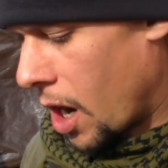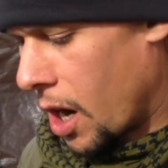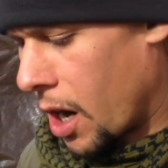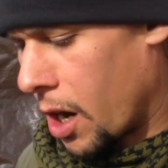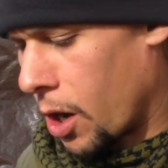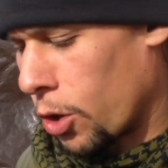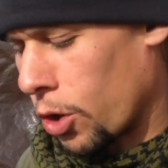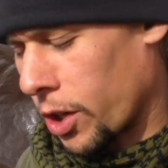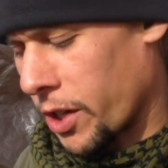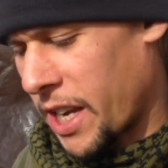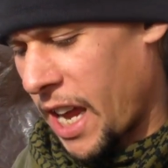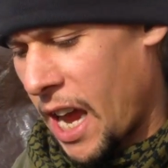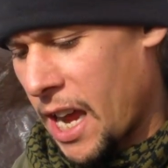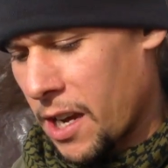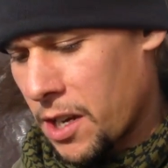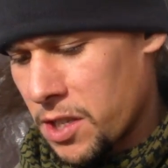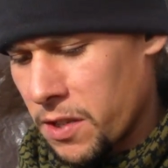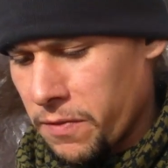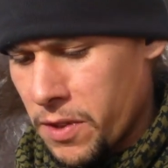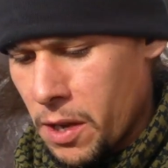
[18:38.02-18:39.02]
or
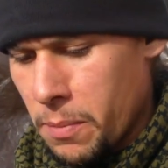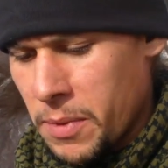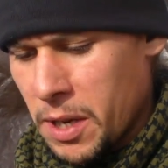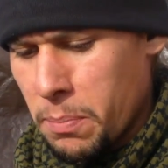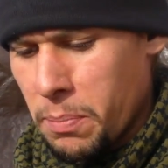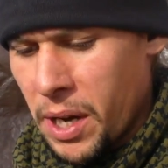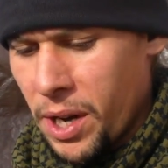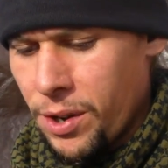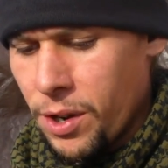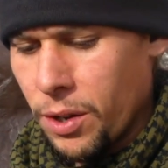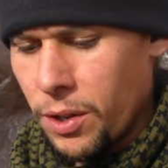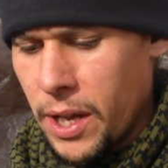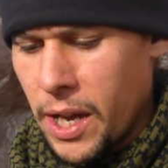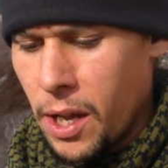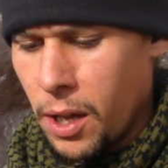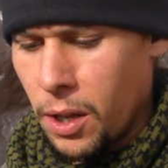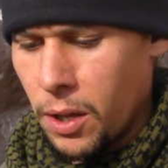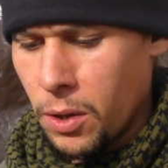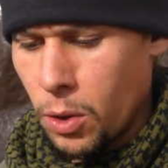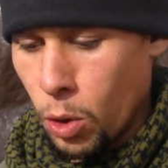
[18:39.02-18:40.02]
gangs of them in
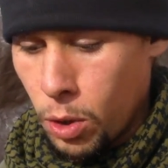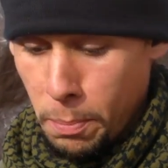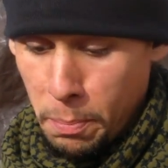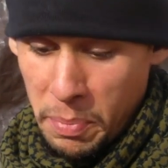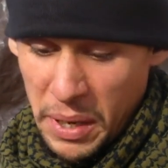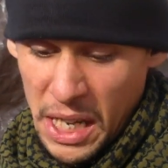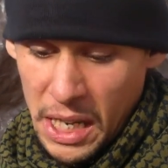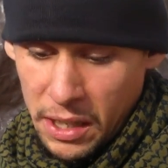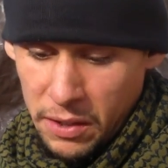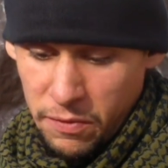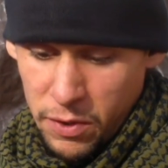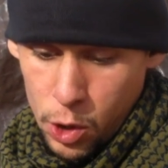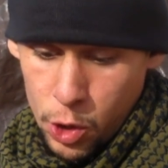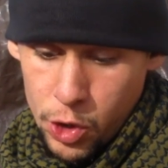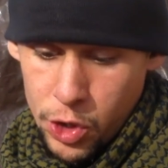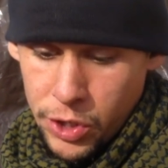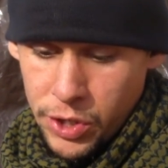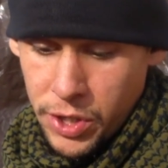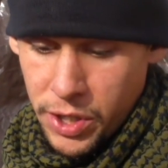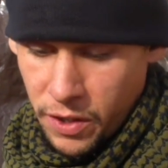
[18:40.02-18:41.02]
parallel, or big
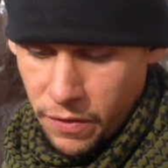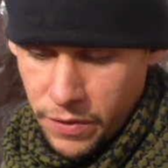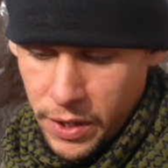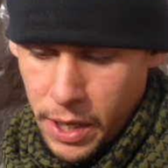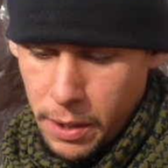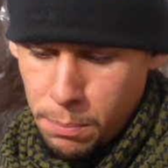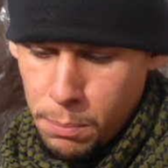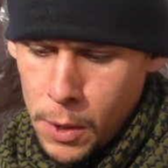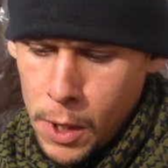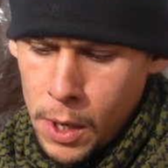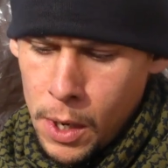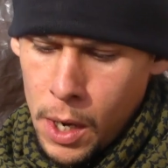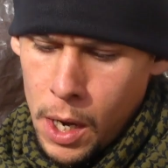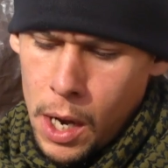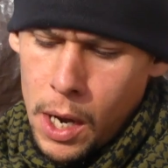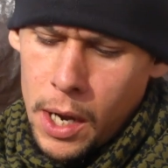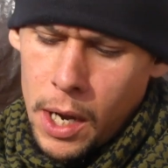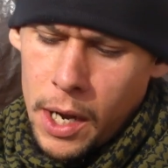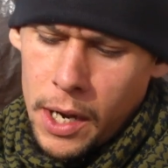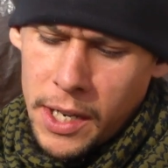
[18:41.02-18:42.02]
versions of them
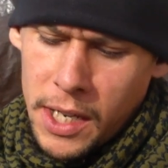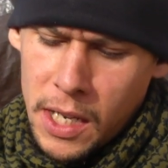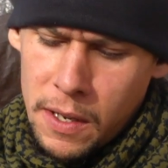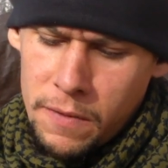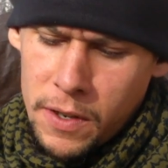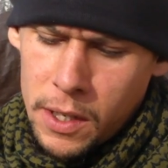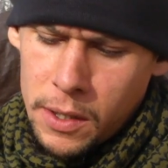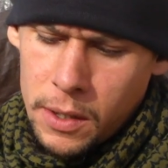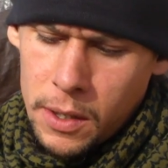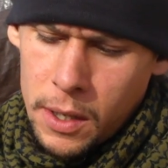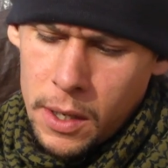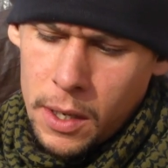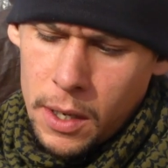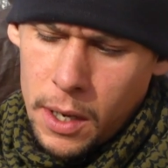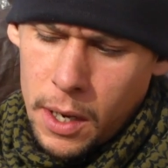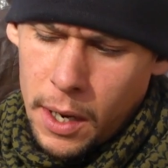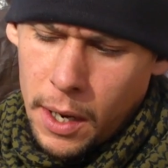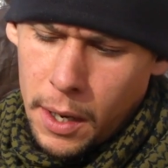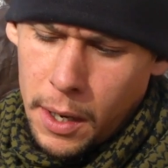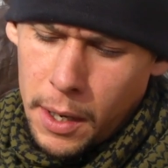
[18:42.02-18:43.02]
even,
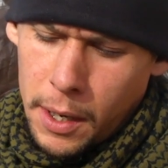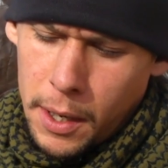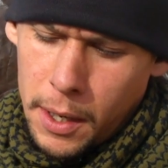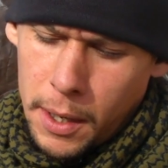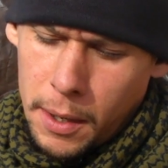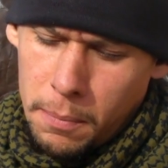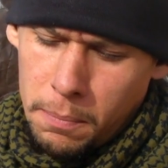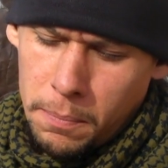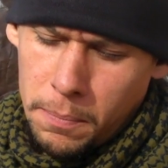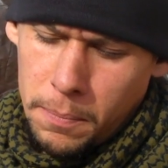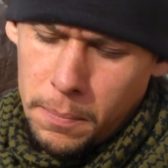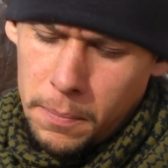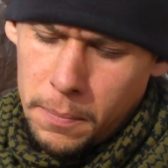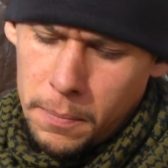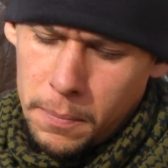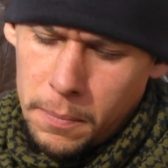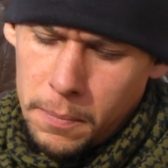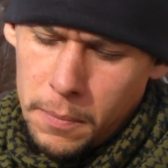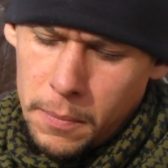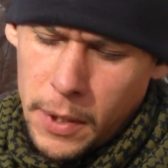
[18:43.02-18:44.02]

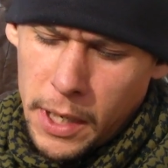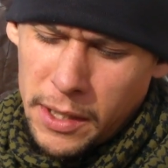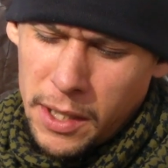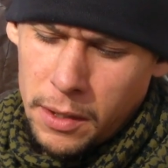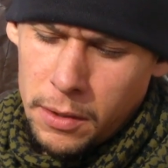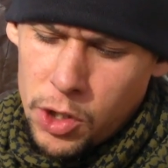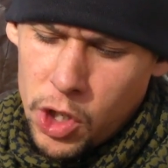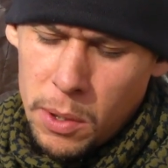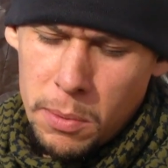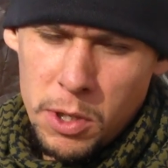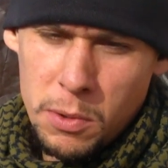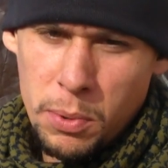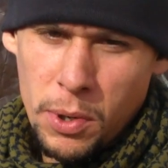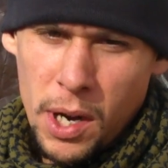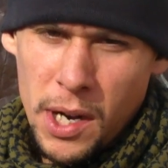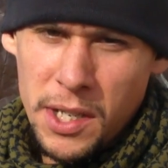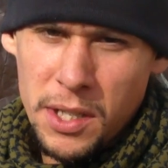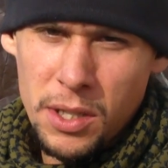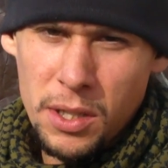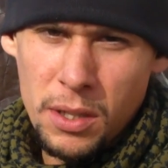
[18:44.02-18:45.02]
at the cheapest
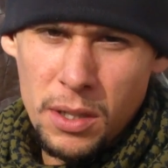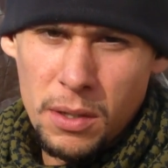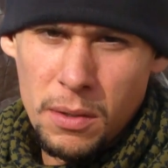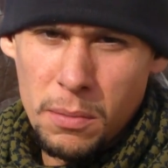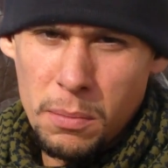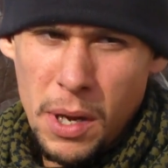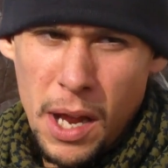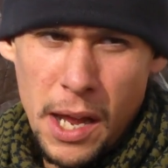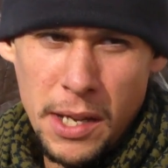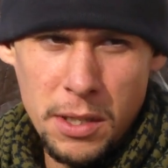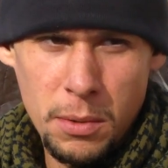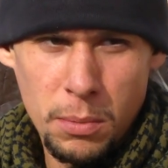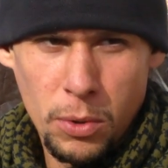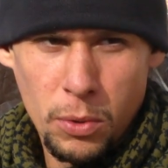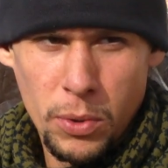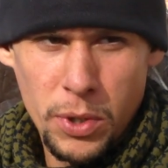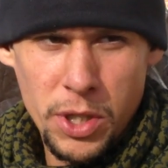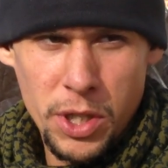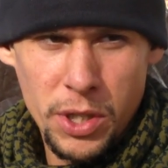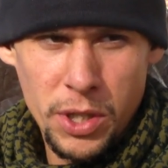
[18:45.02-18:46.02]
price
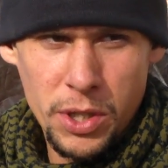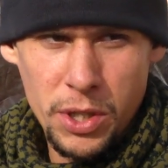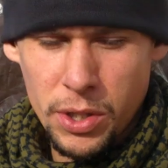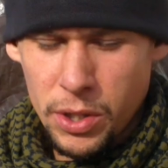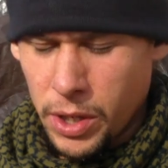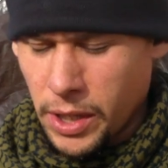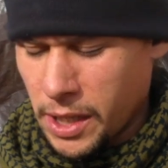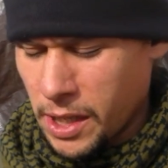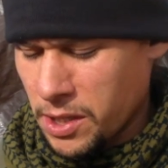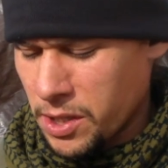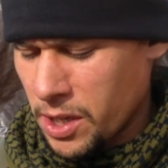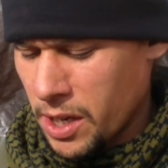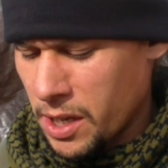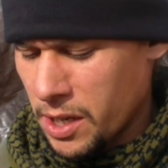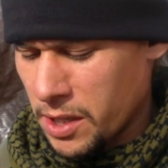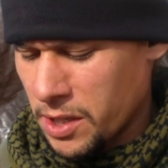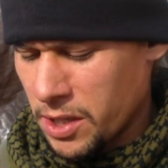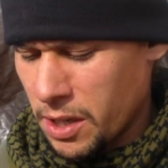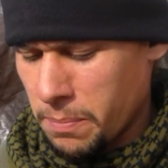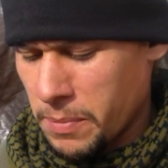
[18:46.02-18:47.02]
possible, which is, like I
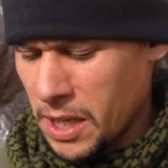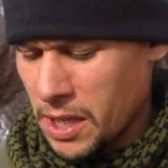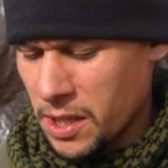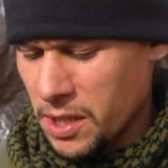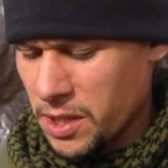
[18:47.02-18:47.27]
said, it's